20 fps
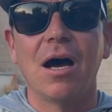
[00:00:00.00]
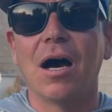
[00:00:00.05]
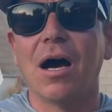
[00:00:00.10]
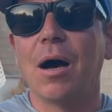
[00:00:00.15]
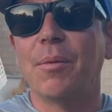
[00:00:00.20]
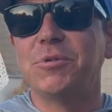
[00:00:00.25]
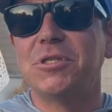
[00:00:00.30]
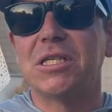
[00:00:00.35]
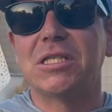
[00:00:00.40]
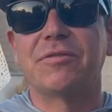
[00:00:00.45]

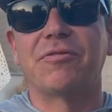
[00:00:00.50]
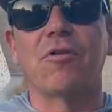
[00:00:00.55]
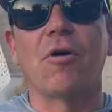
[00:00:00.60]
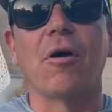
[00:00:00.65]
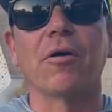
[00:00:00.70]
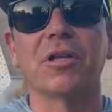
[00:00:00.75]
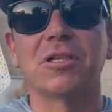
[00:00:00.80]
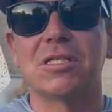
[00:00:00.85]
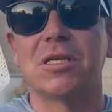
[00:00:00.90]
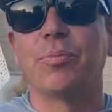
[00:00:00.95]
just for
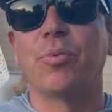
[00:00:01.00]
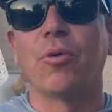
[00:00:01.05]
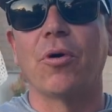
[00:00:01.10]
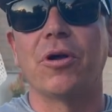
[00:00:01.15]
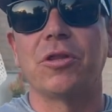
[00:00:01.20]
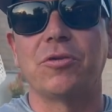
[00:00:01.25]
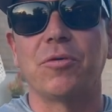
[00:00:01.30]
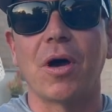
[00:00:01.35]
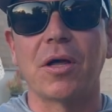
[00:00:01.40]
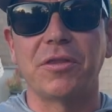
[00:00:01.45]
all the
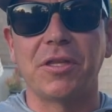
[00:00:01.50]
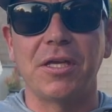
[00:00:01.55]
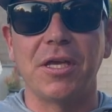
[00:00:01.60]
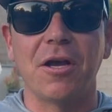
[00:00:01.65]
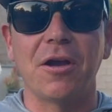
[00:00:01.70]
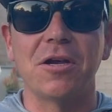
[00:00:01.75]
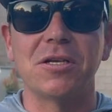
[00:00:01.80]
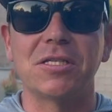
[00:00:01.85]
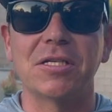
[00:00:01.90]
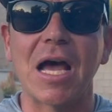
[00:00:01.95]
support throughout the
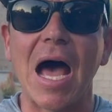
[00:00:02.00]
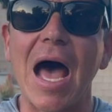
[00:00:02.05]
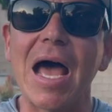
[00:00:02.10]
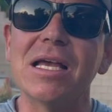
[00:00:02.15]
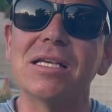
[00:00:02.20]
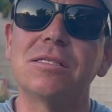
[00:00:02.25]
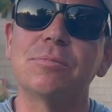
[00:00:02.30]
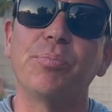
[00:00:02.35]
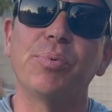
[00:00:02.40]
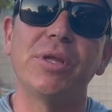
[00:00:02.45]
years.
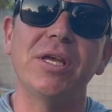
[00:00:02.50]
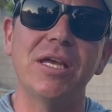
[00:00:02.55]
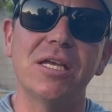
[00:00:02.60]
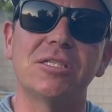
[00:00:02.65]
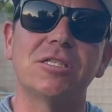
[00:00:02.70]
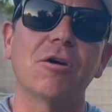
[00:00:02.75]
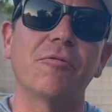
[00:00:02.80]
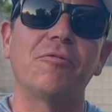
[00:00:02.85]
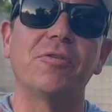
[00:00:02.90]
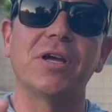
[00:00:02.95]
Guys,
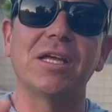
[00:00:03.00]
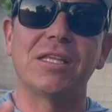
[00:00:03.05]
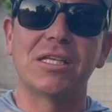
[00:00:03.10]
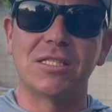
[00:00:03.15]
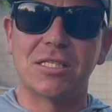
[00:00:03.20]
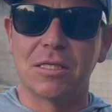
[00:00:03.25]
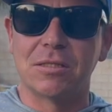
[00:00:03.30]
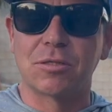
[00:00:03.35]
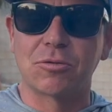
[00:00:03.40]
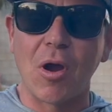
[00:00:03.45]
please don't forget to
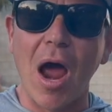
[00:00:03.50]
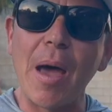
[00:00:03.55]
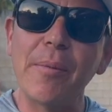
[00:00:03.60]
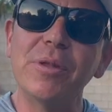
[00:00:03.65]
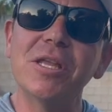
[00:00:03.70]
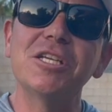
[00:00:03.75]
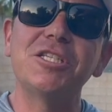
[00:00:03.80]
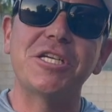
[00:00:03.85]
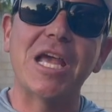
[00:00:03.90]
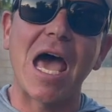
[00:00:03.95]
subscribe to
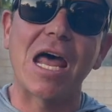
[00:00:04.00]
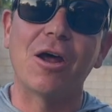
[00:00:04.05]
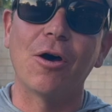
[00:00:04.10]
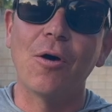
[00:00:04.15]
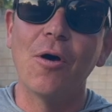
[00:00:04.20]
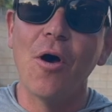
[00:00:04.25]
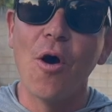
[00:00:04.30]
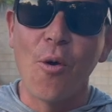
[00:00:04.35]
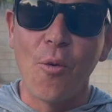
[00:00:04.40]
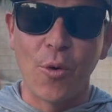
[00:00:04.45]
the
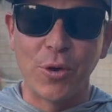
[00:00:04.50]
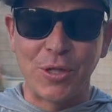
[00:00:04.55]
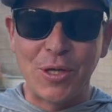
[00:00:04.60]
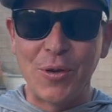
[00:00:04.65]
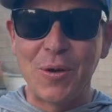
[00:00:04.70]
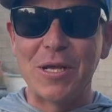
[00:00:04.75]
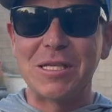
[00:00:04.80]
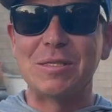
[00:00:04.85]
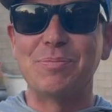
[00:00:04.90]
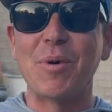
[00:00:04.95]
channel. We're
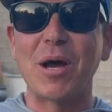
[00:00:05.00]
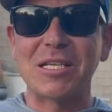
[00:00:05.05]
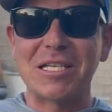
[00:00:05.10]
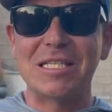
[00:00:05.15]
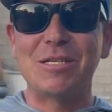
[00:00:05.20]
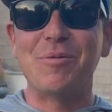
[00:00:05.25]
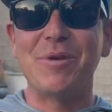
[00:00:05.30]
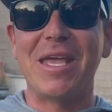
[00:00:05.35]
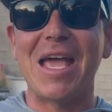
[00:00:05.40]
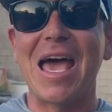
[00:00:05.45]
doing as much
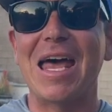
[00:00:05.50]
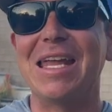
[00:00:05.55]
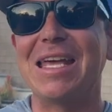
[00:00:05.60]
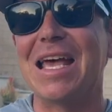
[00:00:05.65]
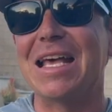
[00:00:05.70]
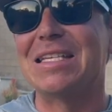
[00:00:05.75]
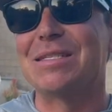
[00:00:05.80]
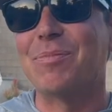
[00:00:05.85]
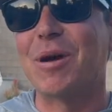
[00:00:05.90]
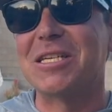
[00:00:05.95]
as we can to
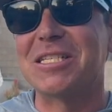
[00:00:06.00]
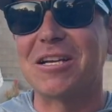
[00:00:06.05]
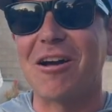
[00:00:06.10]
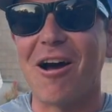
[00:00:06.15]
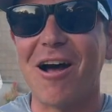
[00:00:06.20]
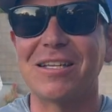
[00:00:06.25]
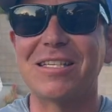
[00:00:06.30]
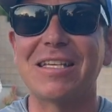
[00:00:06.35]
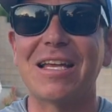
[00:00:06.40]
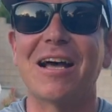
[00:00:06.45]
get as much
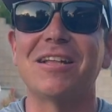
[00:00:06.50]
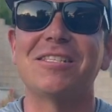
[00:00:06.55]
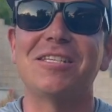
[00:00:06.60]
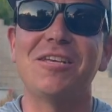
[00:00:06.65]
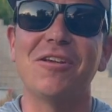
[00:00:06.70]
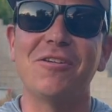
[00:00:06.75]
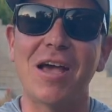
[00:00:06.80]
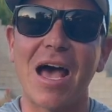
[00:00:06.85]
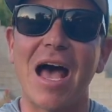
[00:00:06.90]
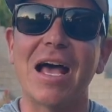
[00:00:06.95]
content out to
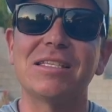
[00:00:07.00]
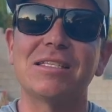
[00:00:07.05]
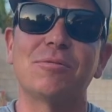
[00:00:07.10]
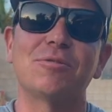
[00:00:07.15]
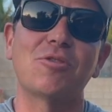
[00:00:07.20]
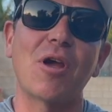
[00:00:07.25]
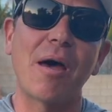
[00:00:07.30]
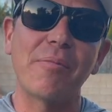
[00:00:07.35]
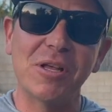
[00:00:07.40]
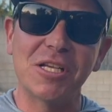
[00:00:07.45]
you guys.
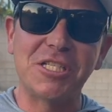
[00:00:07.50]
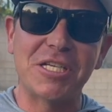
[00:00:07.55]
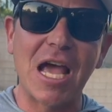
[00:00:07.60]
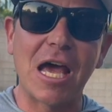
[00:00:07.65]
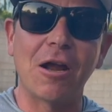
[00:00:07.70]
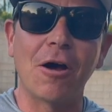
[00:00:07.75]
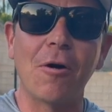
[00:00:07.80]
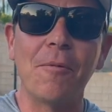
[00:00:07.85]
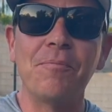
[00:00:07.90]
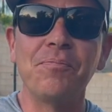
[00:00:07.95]
Subscribe to the
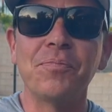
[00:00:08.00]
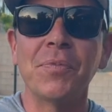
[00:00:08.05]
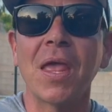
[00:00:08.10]
channel.